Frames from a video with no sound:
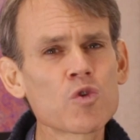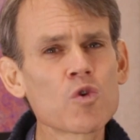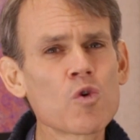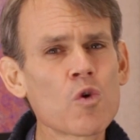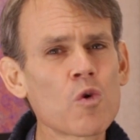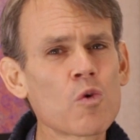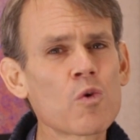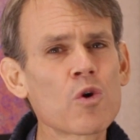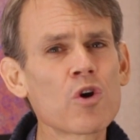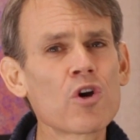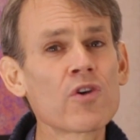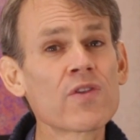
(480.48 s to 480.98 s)
to
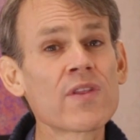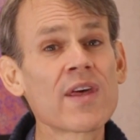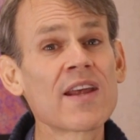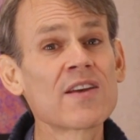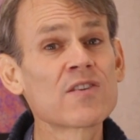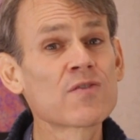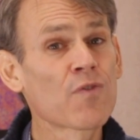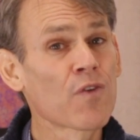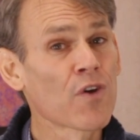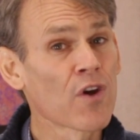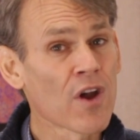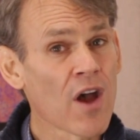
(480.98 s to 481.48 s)
a world that
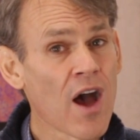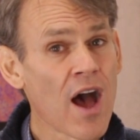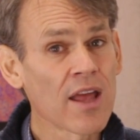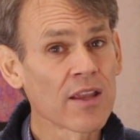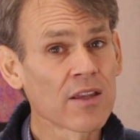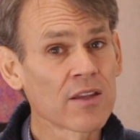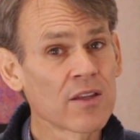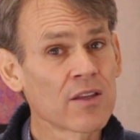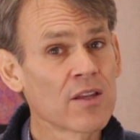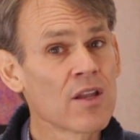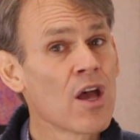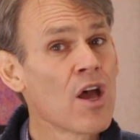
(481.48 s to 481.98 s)
has
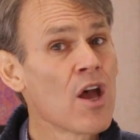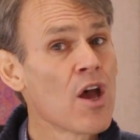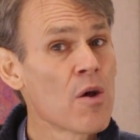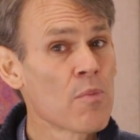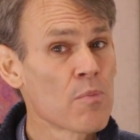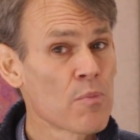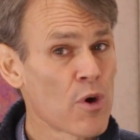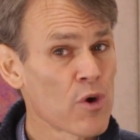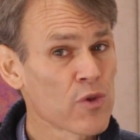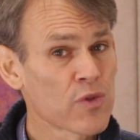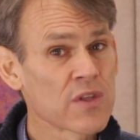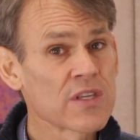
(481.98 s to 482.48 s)
forgotten
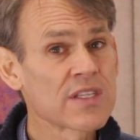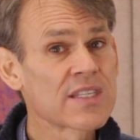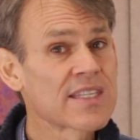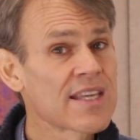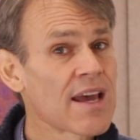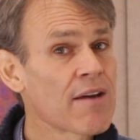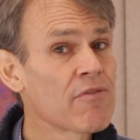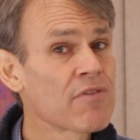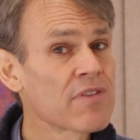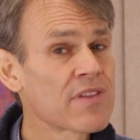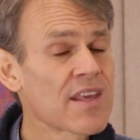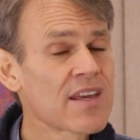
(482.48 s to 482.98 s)
both the
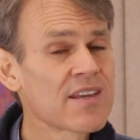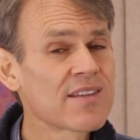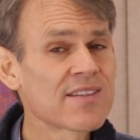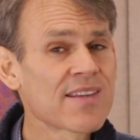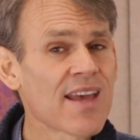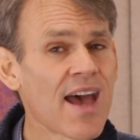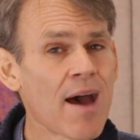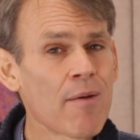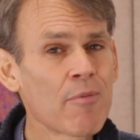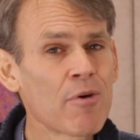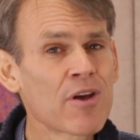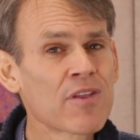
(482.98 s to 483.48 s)
seventh-day
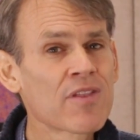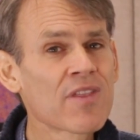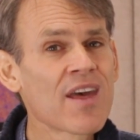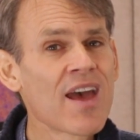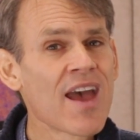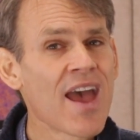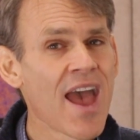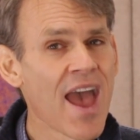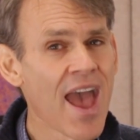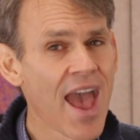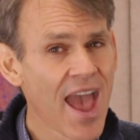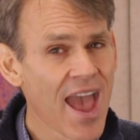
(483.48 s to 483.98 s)
Sabbath
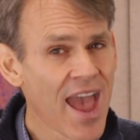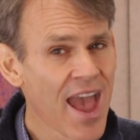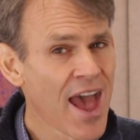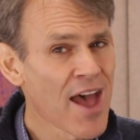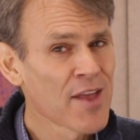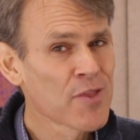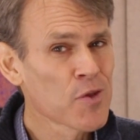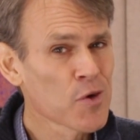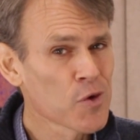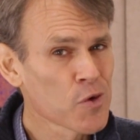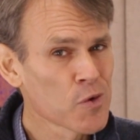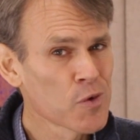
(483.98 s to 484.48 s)

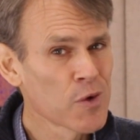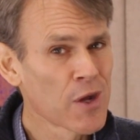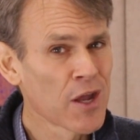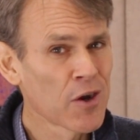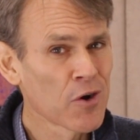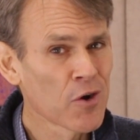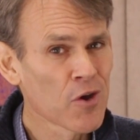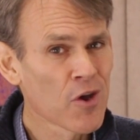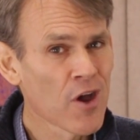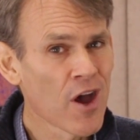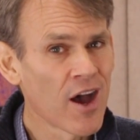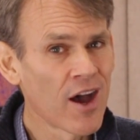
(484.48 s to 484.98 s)
and the
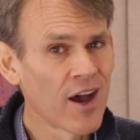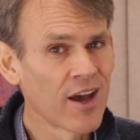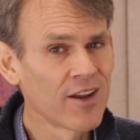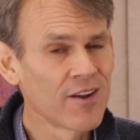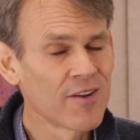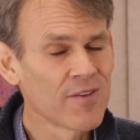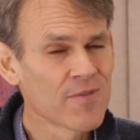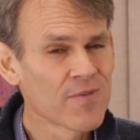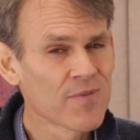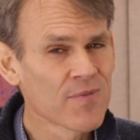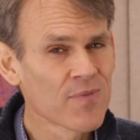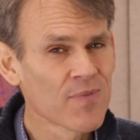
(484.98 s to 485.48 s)
Creator God.
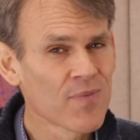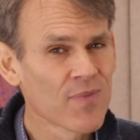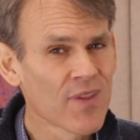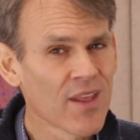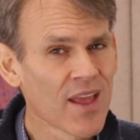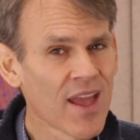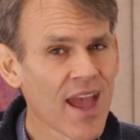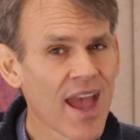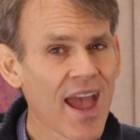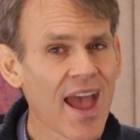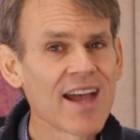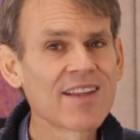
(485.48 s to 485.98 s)

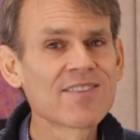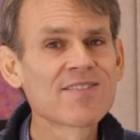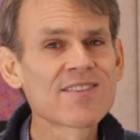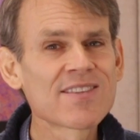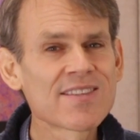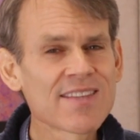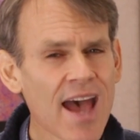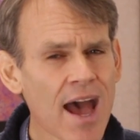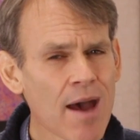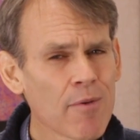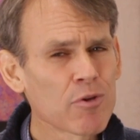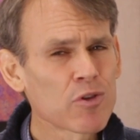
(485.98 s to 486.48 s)
At
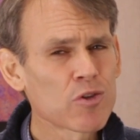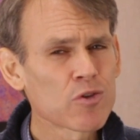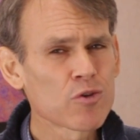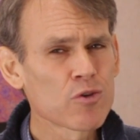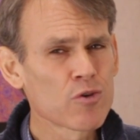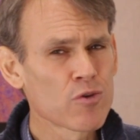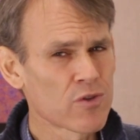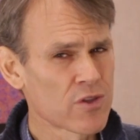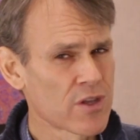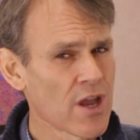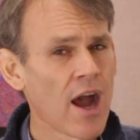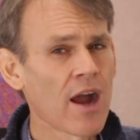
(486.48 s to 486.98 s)

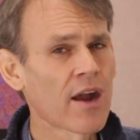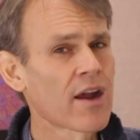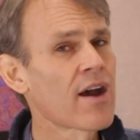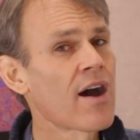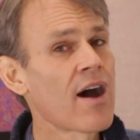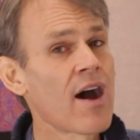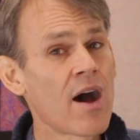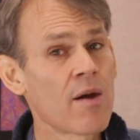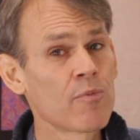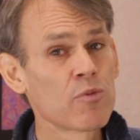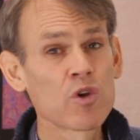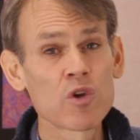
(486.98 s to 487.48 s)

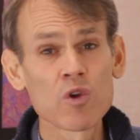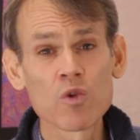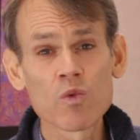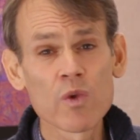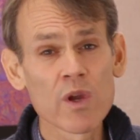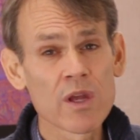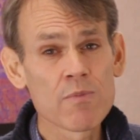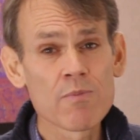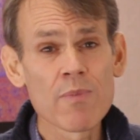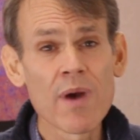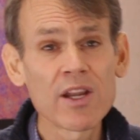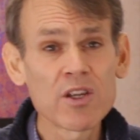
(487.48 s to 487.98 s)
sabbathtruth.com, you can
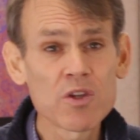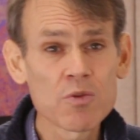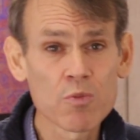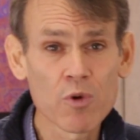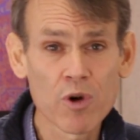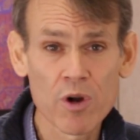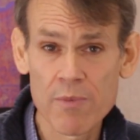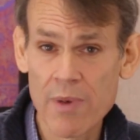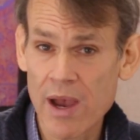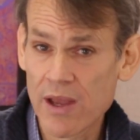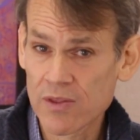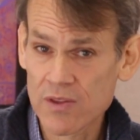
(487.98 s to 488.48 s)
read much
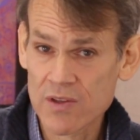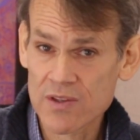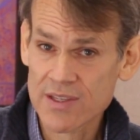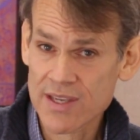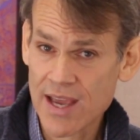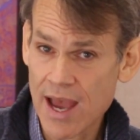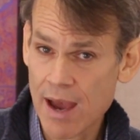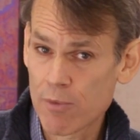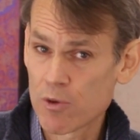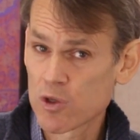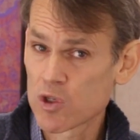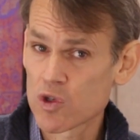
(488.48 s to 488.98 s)
more about the
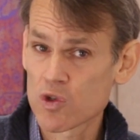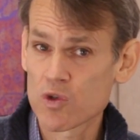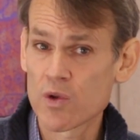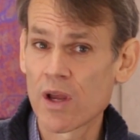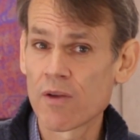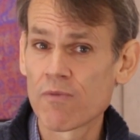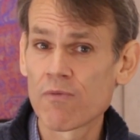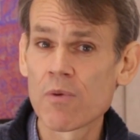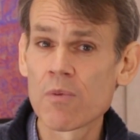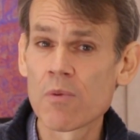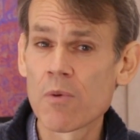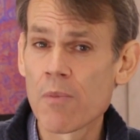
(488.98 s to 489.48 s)
Sabbath
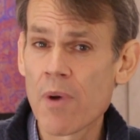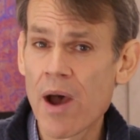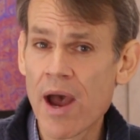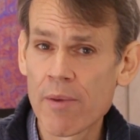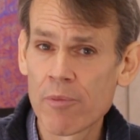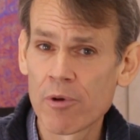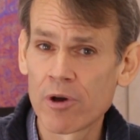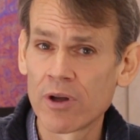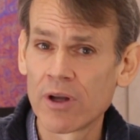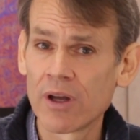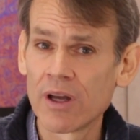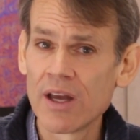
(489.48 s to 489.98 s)
straight from the
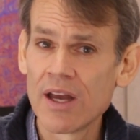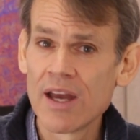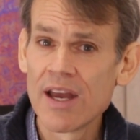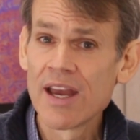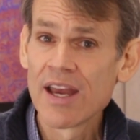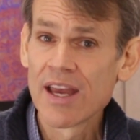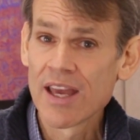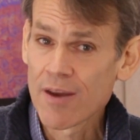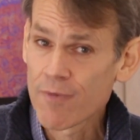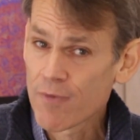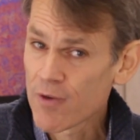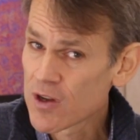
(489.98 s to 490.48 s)
Bible.
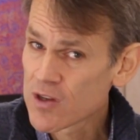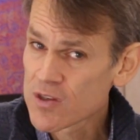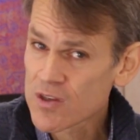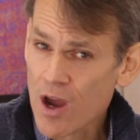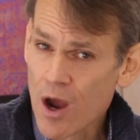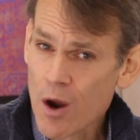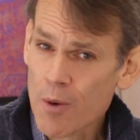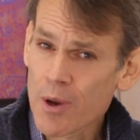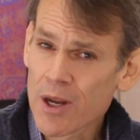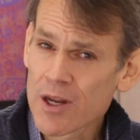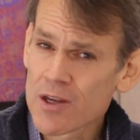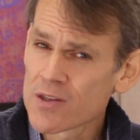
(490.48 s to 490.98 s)
If it is
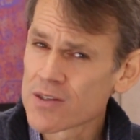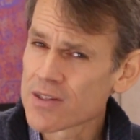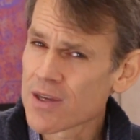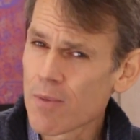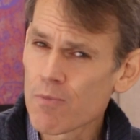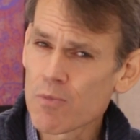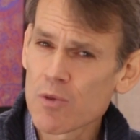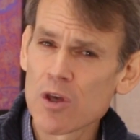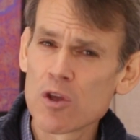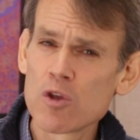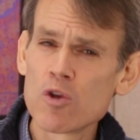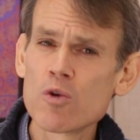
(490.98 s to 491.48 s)
already
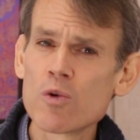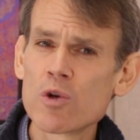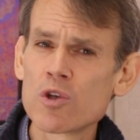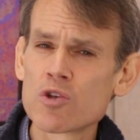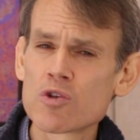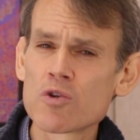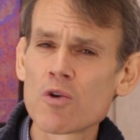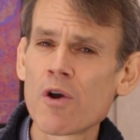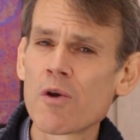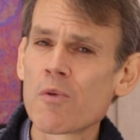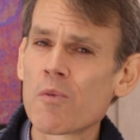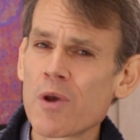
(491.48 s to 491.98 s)
something you
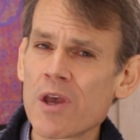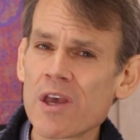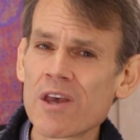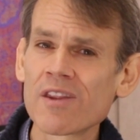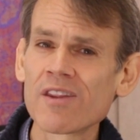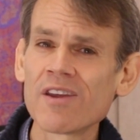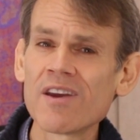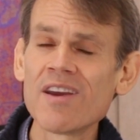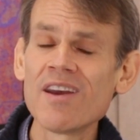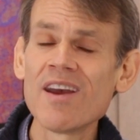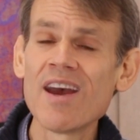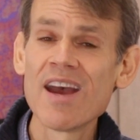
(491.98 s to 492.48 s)
enjoy
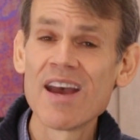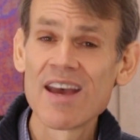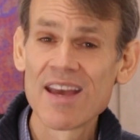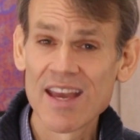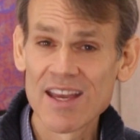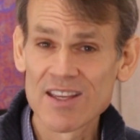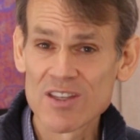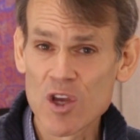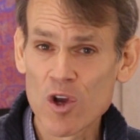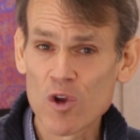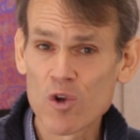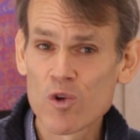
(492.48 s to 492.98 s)
weekly,
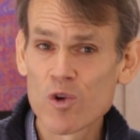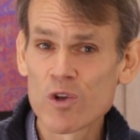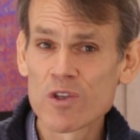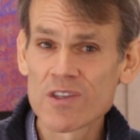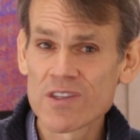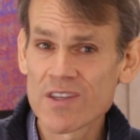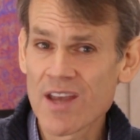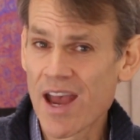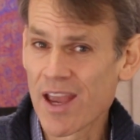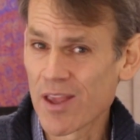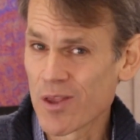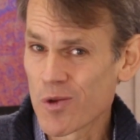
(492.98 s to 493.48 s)
it's a good
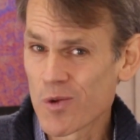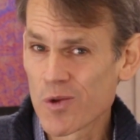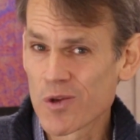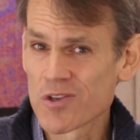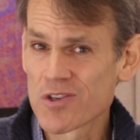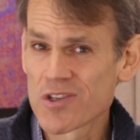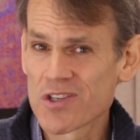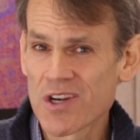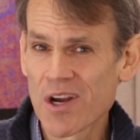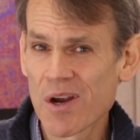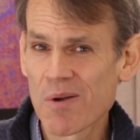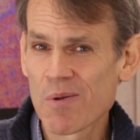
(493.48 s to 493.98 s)
site you
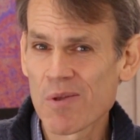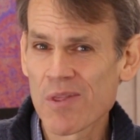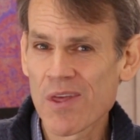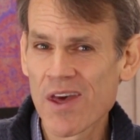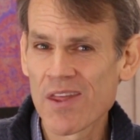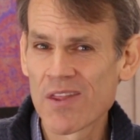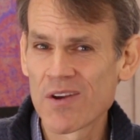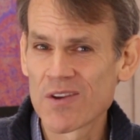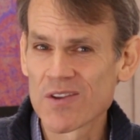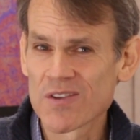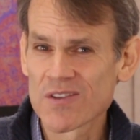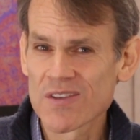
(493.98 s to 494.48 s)
can share with
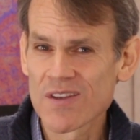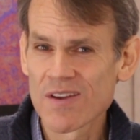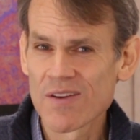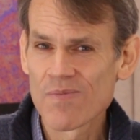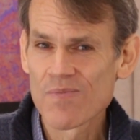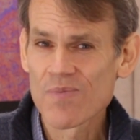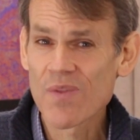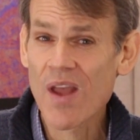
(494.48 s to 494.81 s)
others.